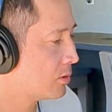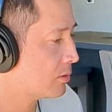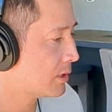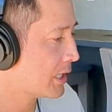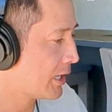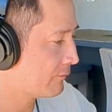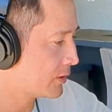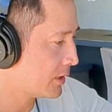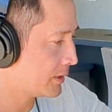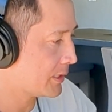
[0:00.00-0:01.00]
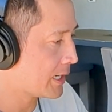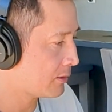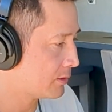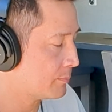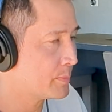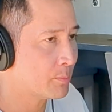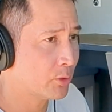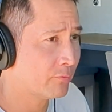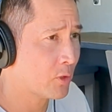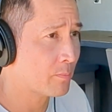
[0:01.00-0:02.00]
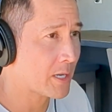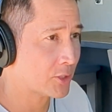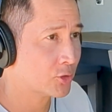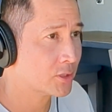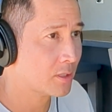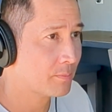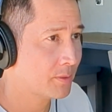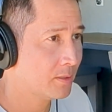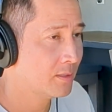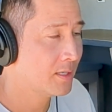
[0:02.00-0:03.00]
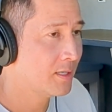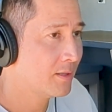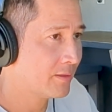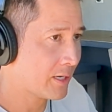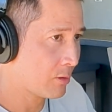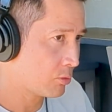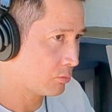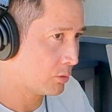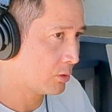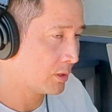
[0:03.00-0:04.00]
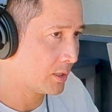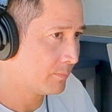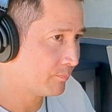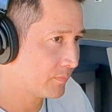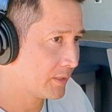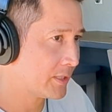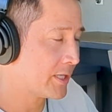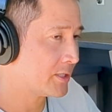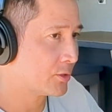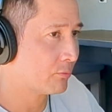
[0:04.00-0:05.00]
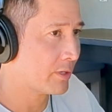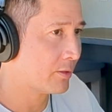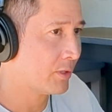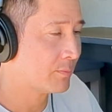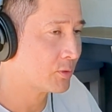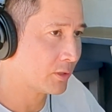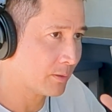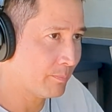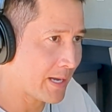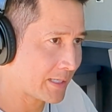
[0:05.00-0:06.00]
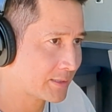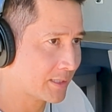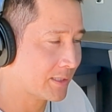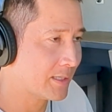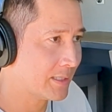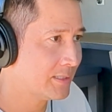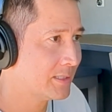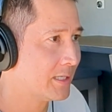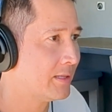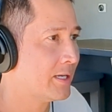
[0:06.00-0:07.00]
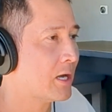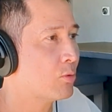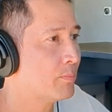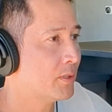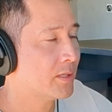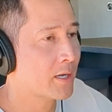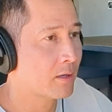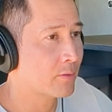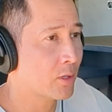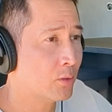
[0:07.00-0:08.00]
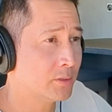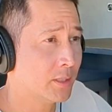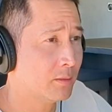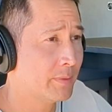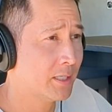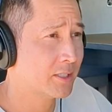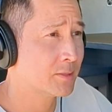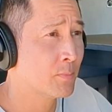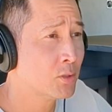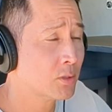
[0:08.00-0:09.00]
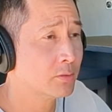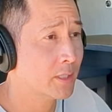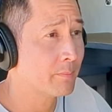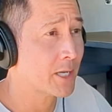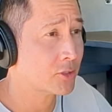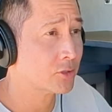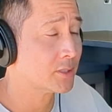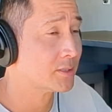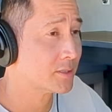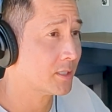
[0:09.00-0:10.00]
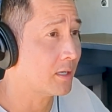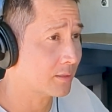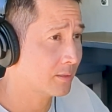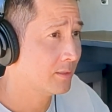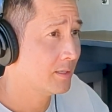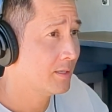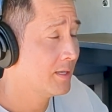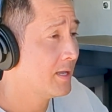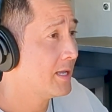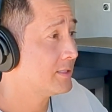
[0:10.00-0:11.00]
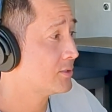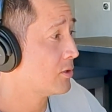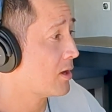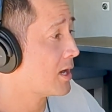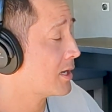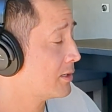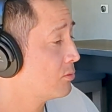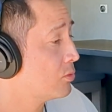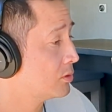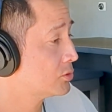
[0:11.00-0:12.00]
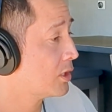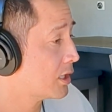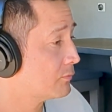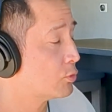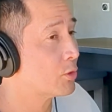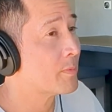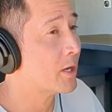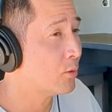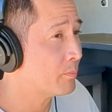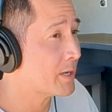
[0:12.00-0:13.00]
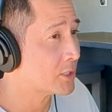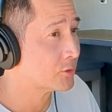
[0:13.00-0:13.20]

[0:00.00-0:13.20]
have cut out a memory foam mattress topper that I will roll up and then saran wrap so it compacts kind of nice. And then I will put that on the hotel bed because most hotel mattresses suck. And so I will travel with my own mattress